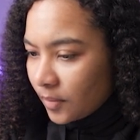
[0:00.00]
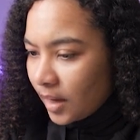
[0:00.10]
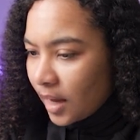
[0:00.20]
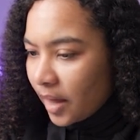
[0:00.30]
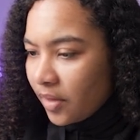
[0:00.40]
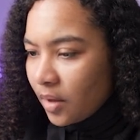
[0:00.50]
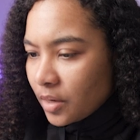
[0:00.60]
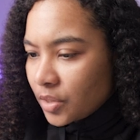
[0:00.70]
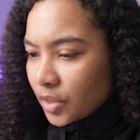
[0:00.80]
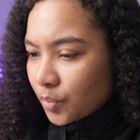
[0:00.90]
Yeah, I think
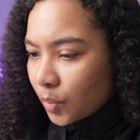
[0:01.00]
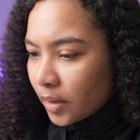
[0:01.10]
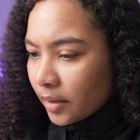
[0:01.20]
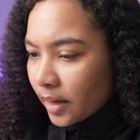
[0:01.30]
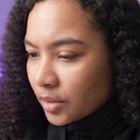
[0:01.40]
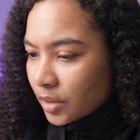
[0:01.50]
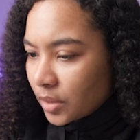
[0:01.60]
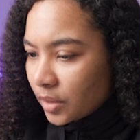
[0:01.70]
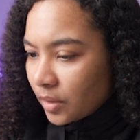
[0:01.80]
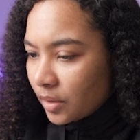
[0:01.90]
I just want
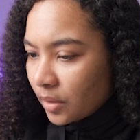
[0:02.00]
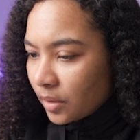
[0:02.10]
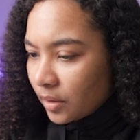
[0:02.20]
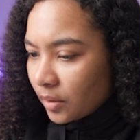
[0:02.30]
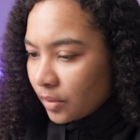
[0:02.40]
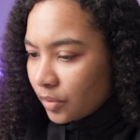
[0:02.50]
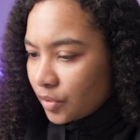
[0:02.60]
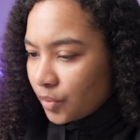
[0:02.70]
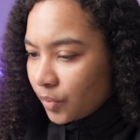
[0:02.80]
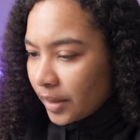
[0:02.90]
actually the
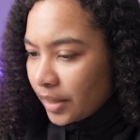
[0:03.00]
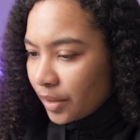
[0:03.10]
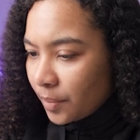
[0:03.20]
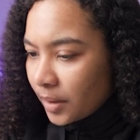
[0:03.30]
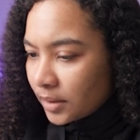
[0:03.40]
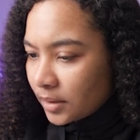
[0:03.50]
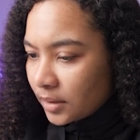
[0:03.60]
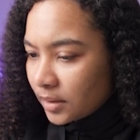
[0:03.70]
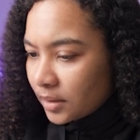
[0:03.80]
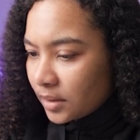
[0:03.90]
two radio
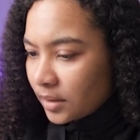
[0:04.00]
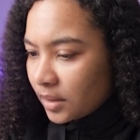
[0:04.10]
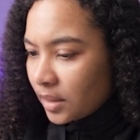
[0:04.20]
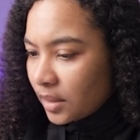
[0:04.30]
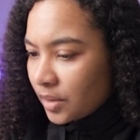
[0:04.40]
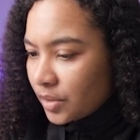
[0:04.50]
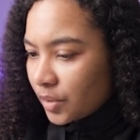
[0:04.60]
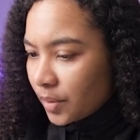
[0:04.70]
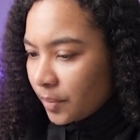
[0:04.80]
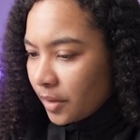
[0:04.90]
buttons. So
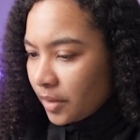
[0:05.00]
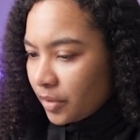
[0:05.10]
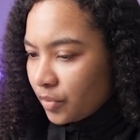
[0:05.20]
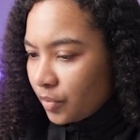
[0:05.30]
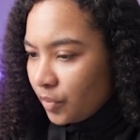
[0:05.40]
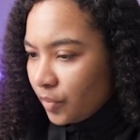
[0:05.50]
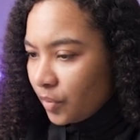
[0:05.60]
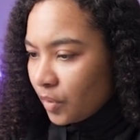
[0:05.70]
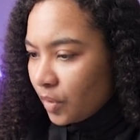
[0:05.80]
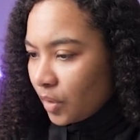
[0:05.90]

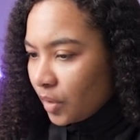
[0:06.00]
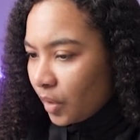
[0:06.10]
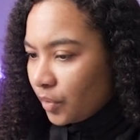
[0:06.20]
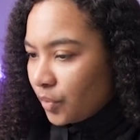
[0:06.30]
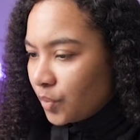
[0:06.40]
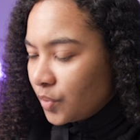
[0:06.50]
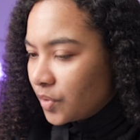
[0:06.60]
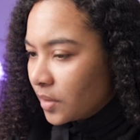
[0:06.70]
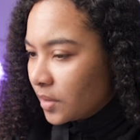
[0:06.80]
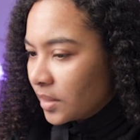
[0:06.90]
I'll use
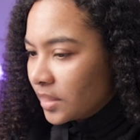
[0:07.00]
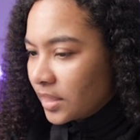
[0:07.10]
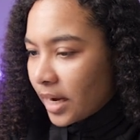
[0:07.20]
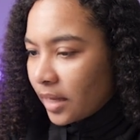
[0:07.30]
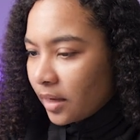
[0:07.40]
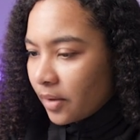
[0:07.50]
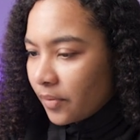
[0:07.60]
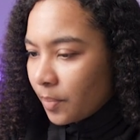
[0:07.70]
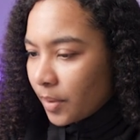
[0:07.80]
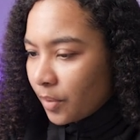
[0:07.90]
the styling of
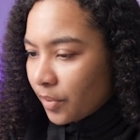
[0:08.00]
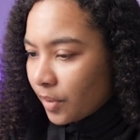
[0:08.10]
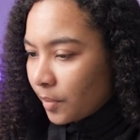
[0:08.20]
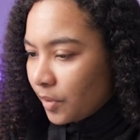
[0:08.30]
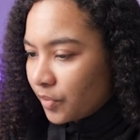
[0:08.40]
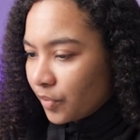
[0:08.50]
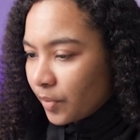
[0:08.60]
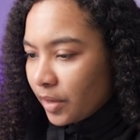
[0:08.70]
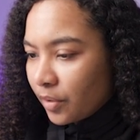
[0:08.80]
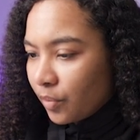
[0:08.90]
it, but I don't think I'm gonna use the
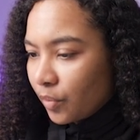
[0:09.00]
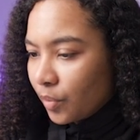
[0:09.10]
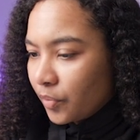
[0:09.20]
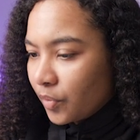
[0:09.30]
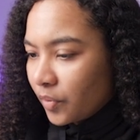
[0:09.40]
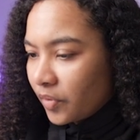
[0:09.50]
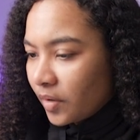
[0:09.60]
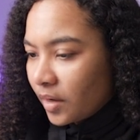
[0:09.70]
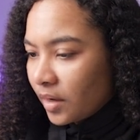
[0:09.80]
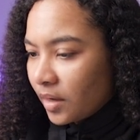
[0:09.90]
radio group. So we'll
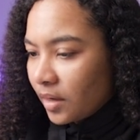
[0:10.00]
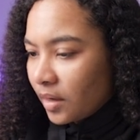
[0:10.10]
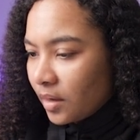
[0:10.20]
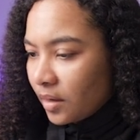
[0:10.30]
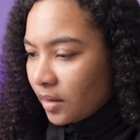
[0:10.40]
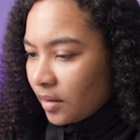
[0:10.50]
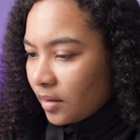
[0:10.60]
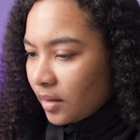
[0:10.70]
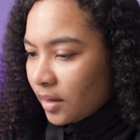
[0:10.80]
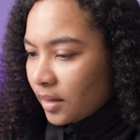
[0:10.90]
say
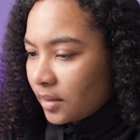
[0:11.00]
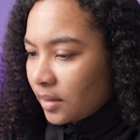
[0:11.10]
that.